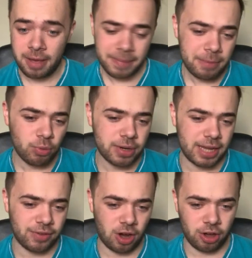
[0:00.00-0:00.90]
People would
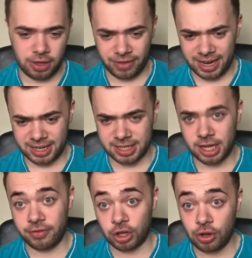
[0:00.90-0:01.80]
even argue that they
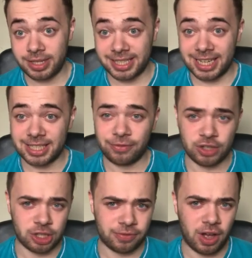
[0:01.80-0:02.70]
deserve a good season for
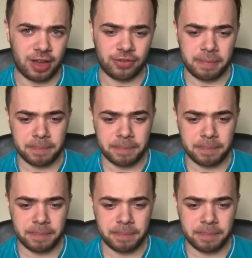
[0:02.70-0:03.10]
surviving.